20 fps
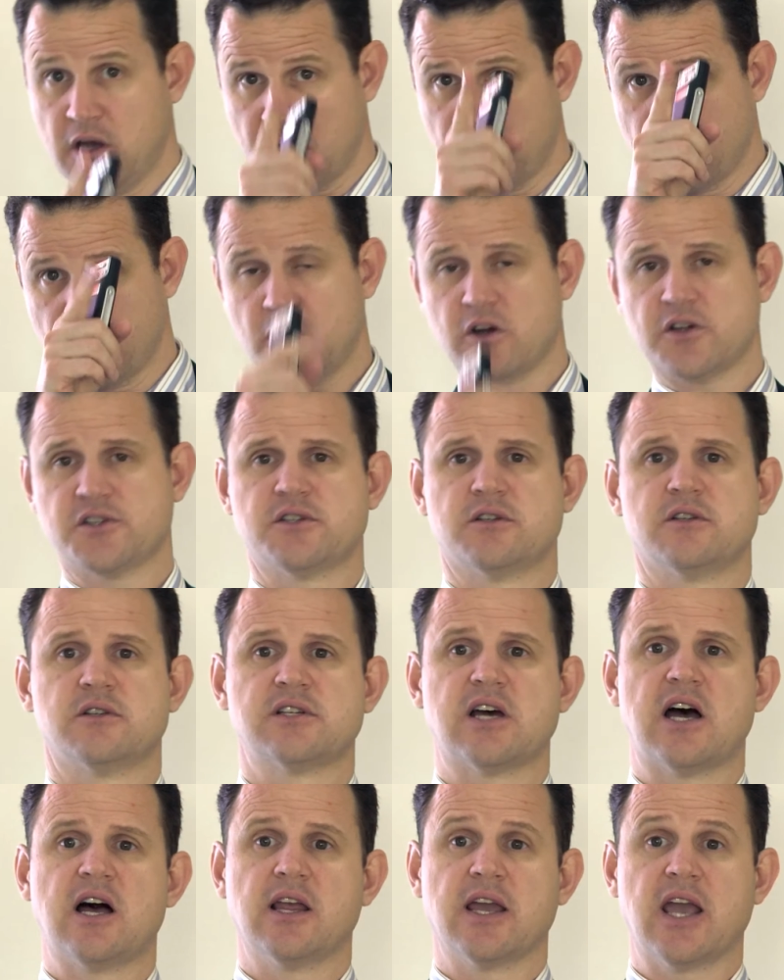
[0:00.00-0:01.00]
Across the
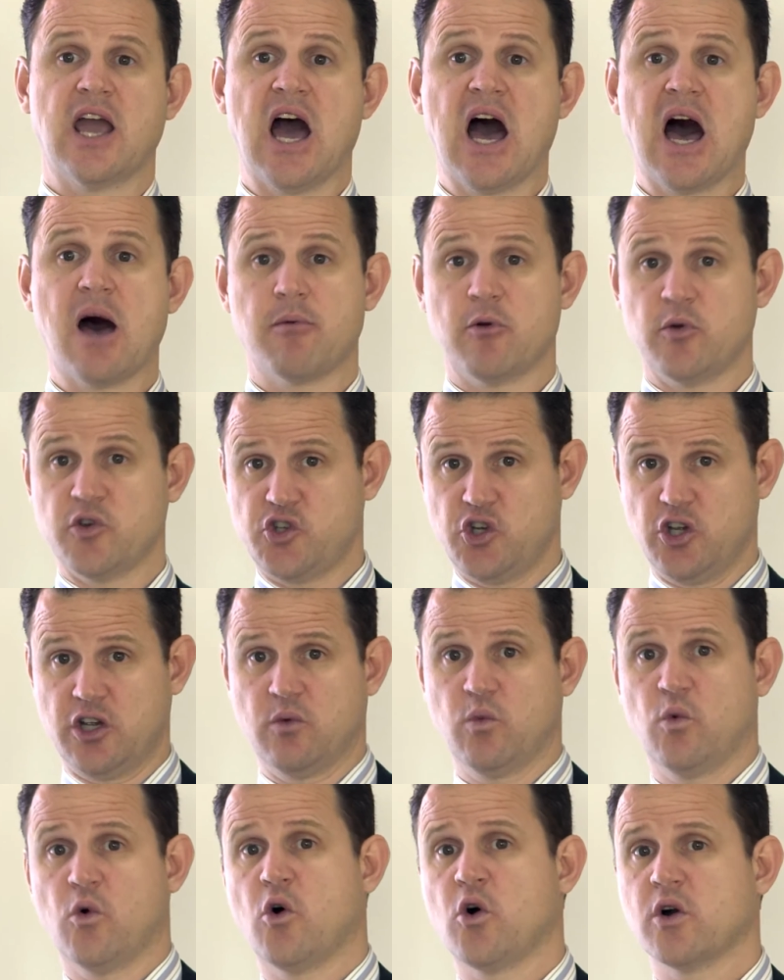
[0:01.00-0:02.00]
Darling Harbour, which you
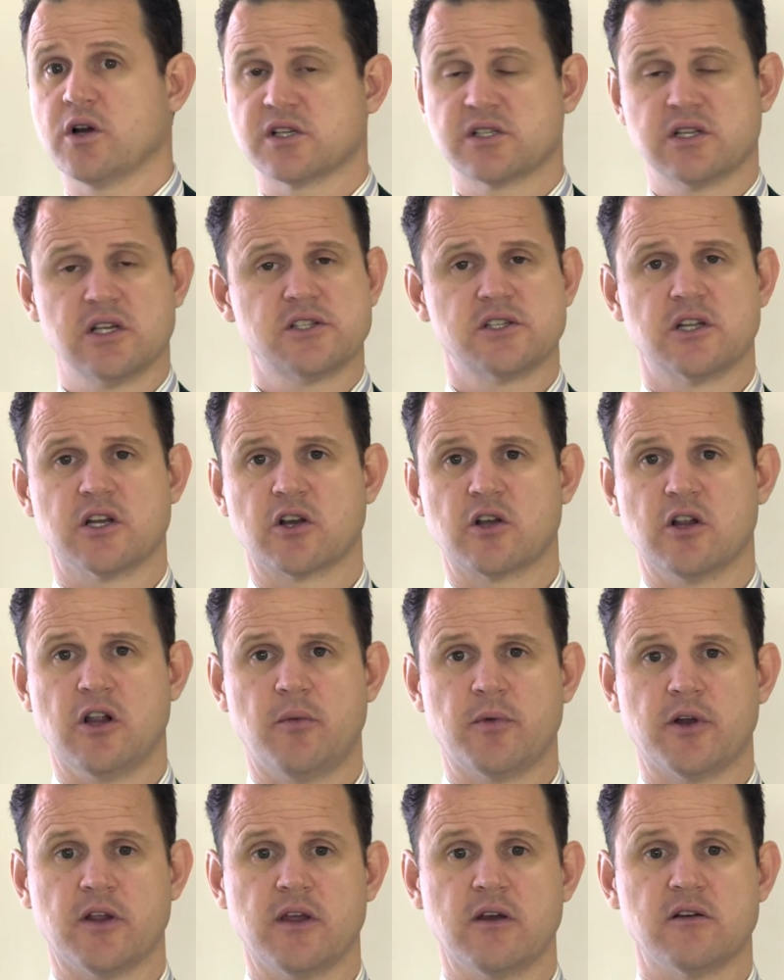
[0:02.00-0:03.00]
could walk, it's less than 1
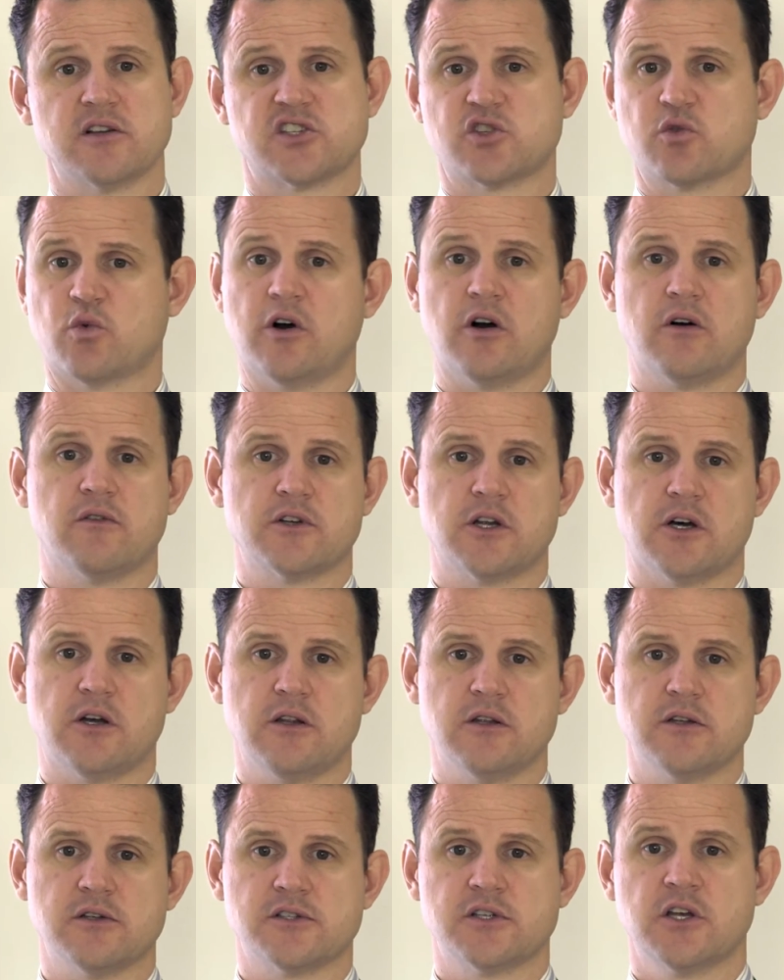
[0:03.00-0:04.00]
kilometre there, it's
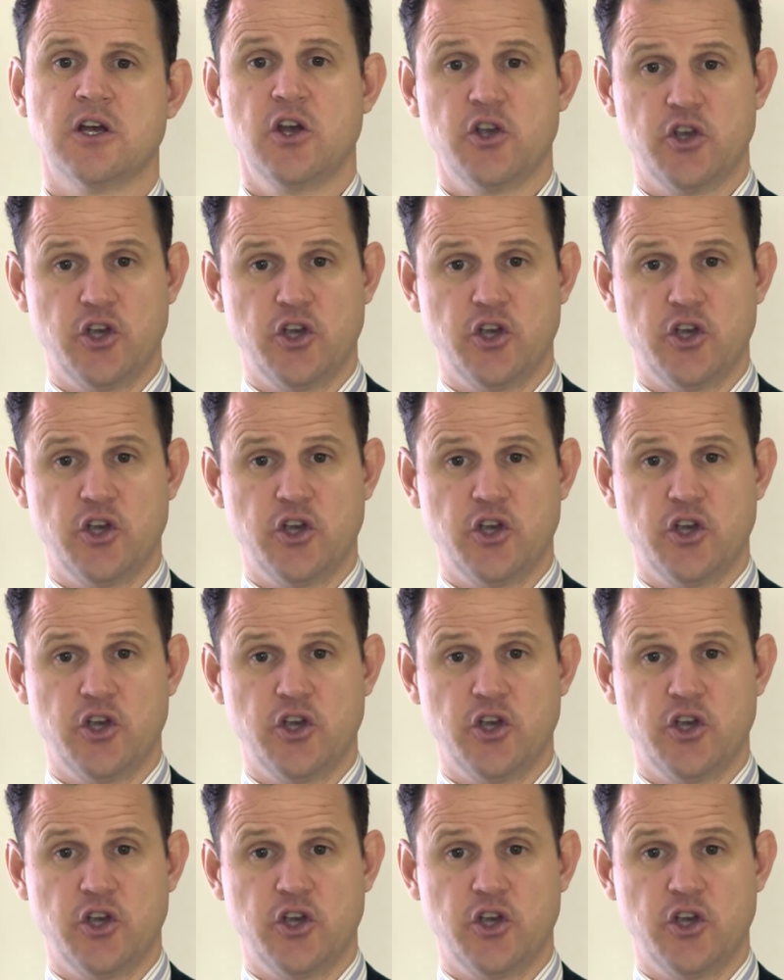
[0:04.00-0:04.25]
$12.